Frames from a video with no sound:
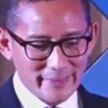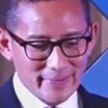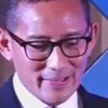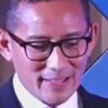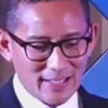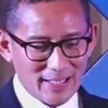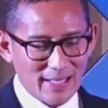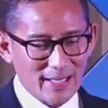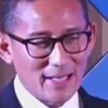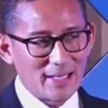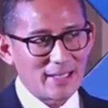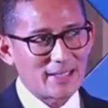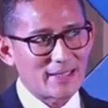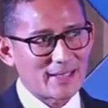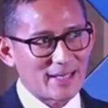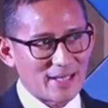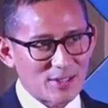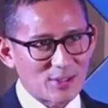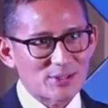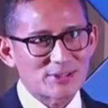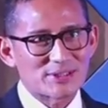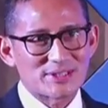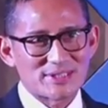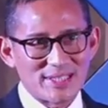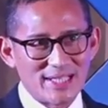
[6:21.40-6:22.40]
I
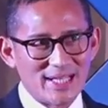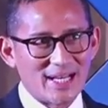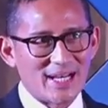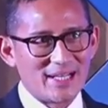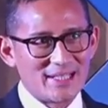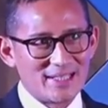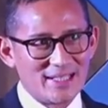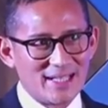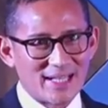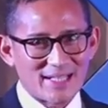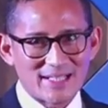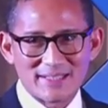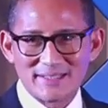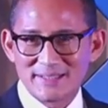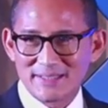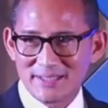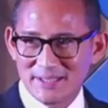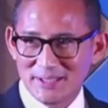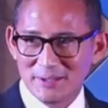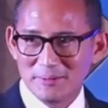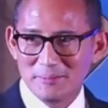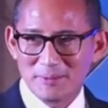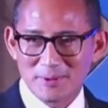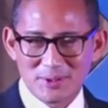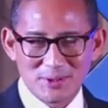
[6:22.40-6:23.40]
cannot say I
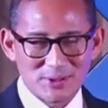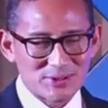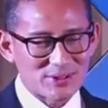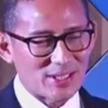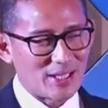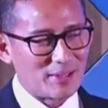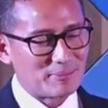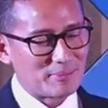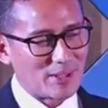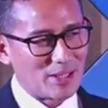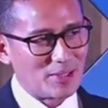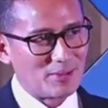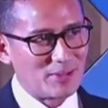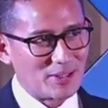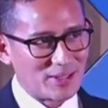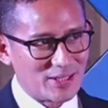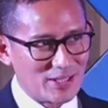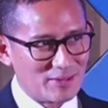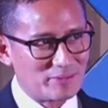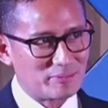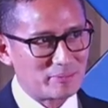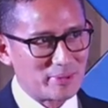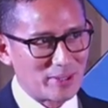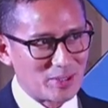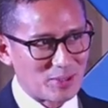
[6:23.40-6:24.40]
guarantee because I'm now a
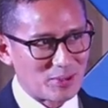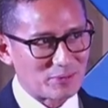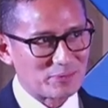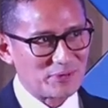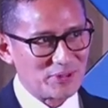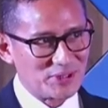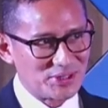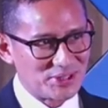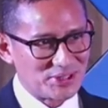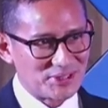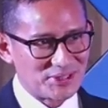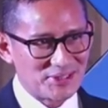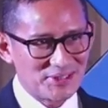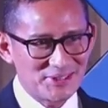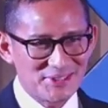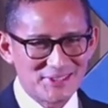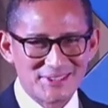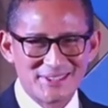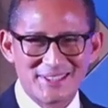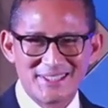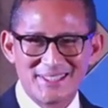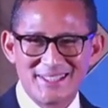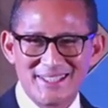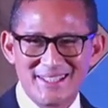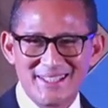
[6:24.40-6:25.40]
government
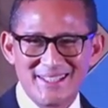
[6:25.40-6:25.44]
officials,